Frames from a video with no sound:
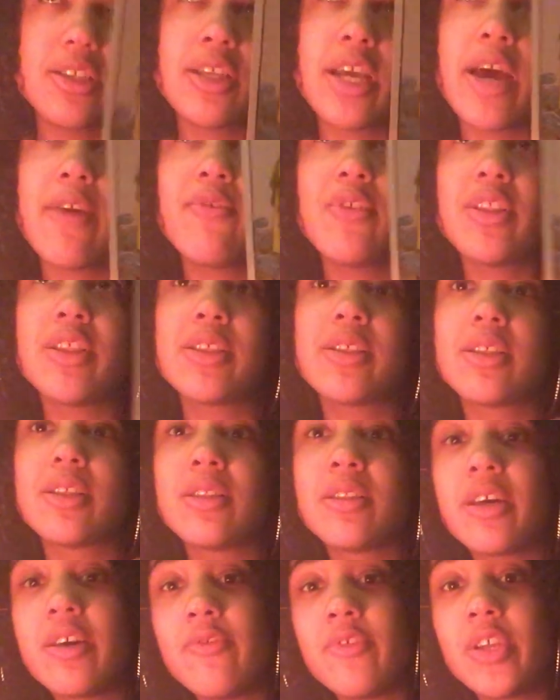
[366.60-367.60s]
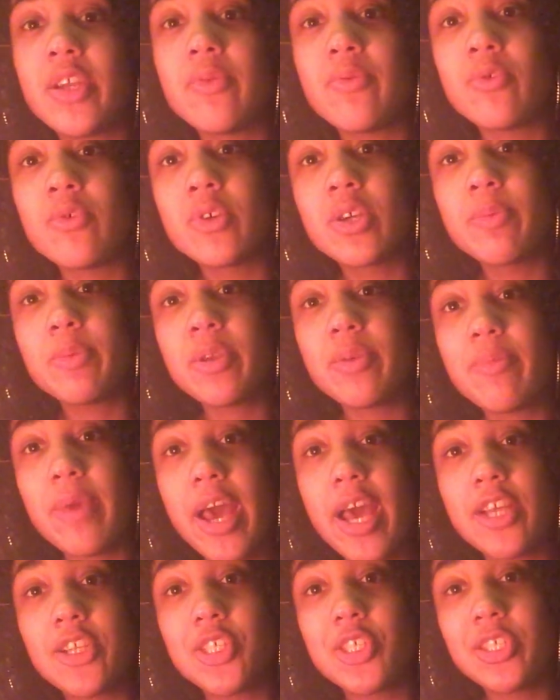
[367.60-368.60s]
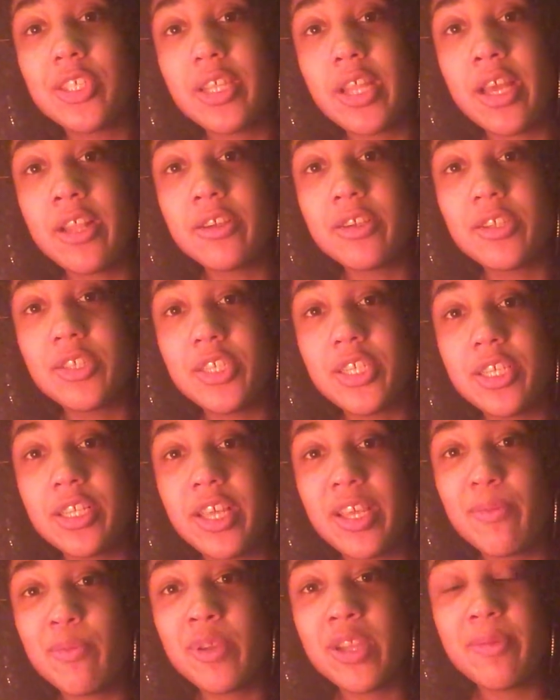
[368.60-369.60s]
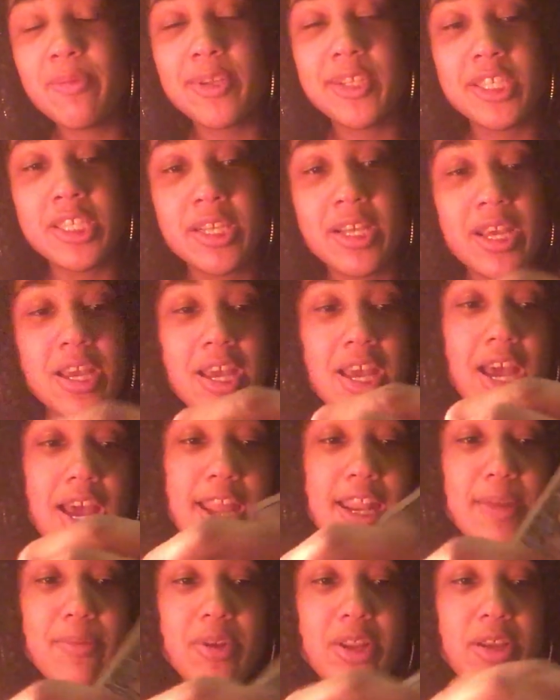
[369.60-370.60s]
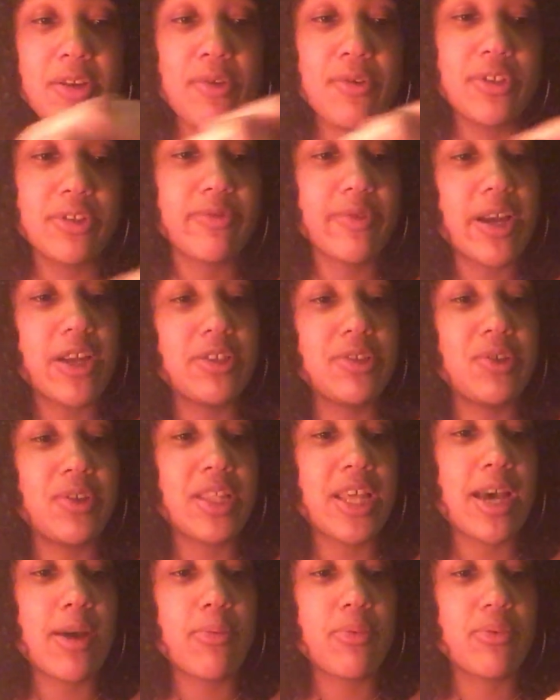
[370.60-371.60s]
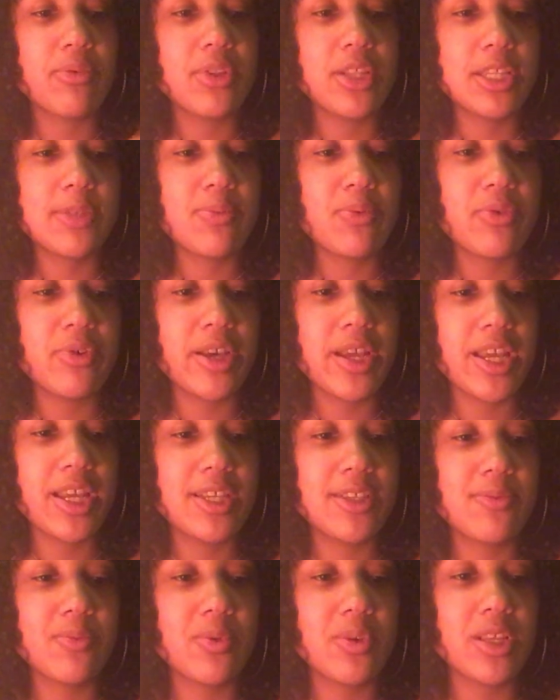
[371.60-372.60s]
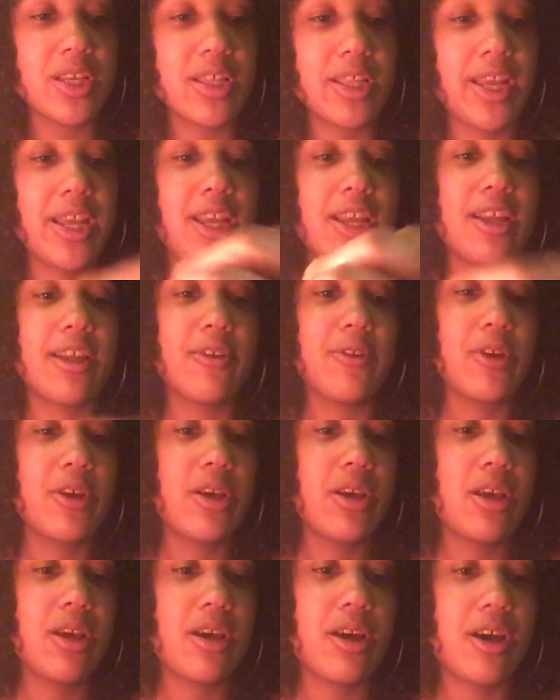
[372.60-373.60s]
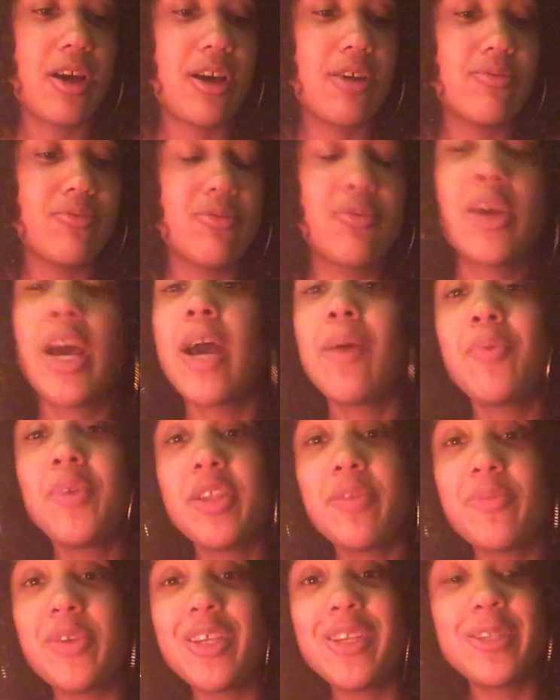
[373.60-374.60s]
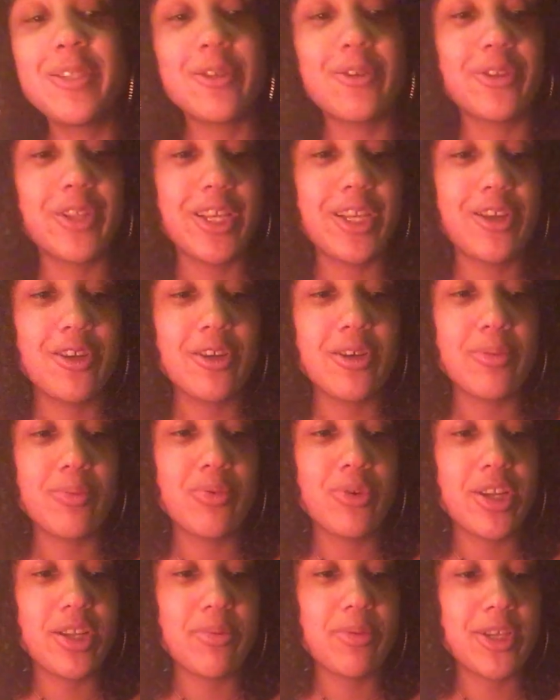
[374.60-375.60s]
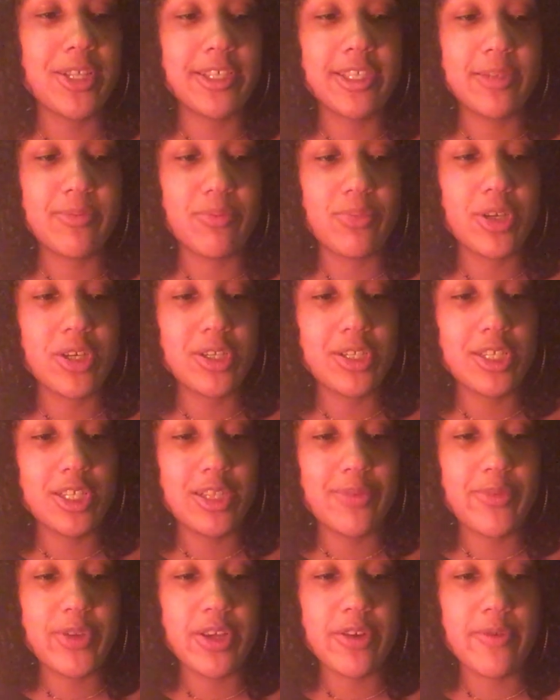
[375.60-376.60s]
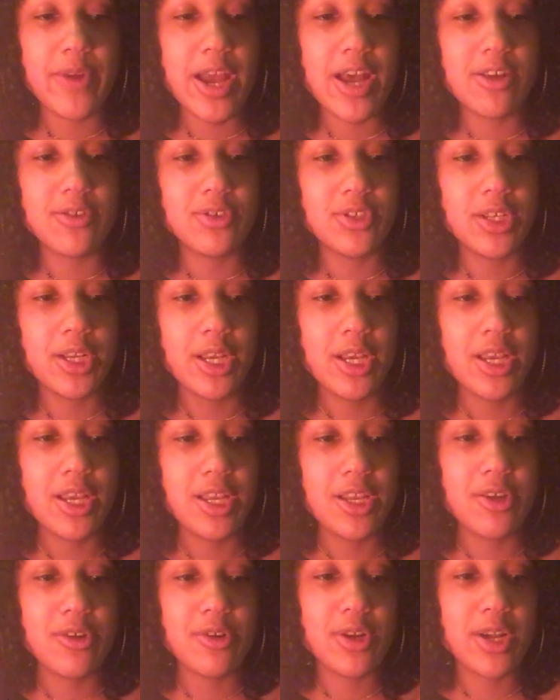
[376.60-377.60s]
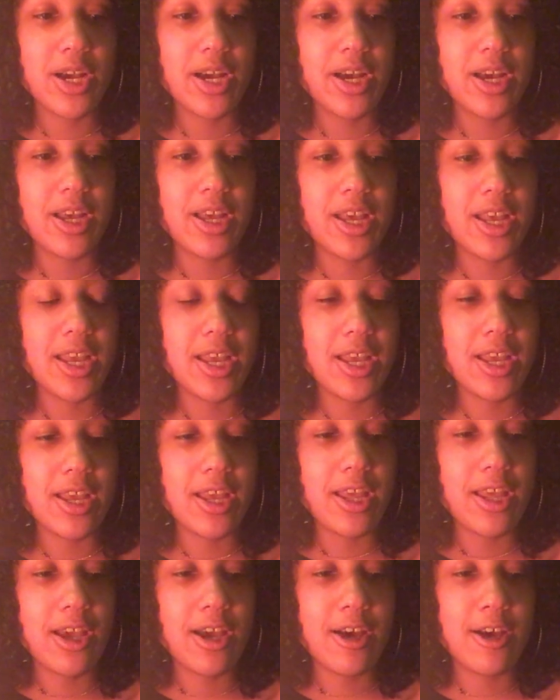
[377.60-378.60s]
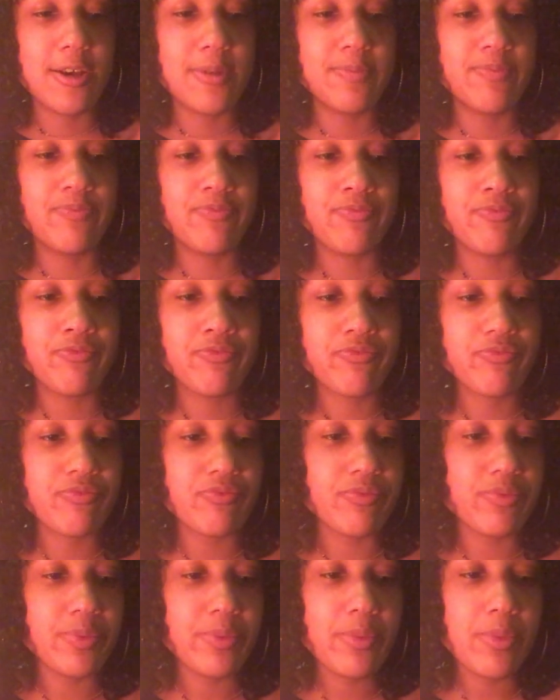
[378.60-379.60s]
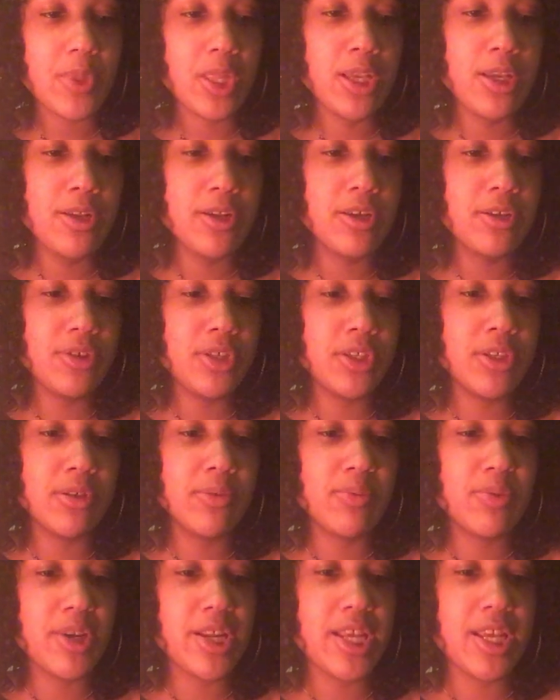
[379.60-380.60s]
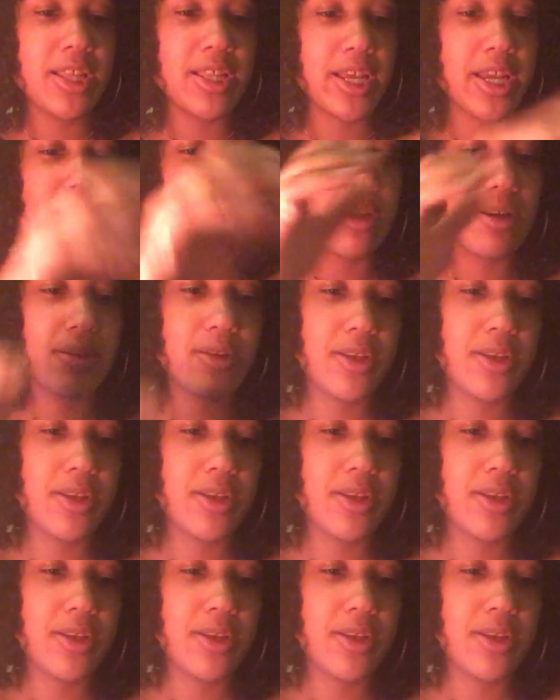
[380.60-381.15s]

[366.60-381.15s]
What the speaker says: just having this loving, warm, compassionate energy. Like pretty much anybody who's around you at this point is really like happy to be so. Like you're a pretty pleasant person to be around. You're not you know, you're pretty like,